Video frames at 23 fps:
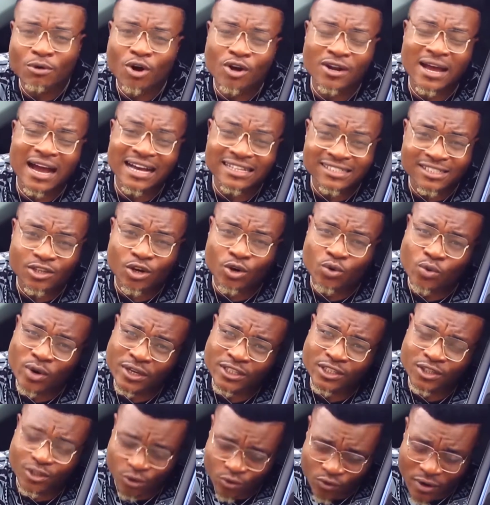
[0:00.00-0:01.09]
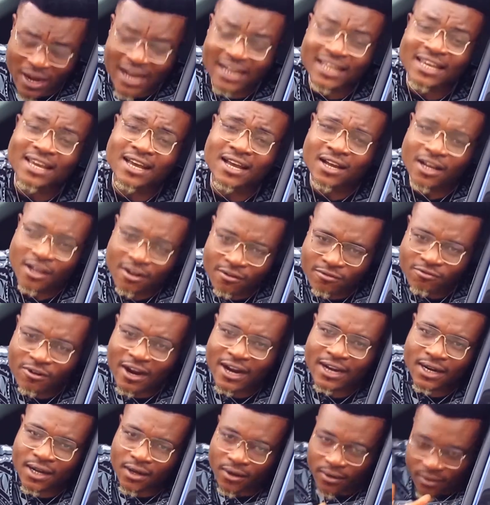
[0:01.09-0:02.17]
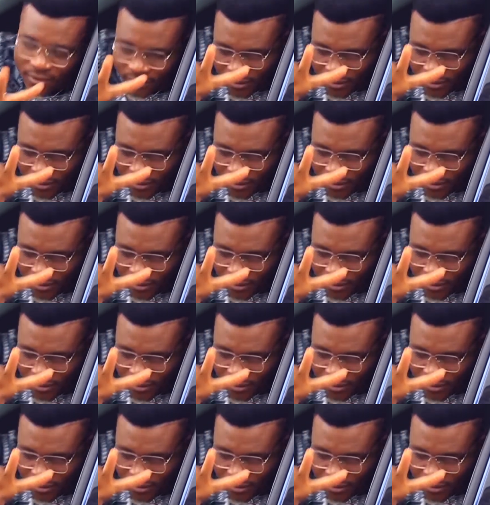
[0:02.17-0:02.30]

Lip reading: I'm going to answer your questions right here, right now.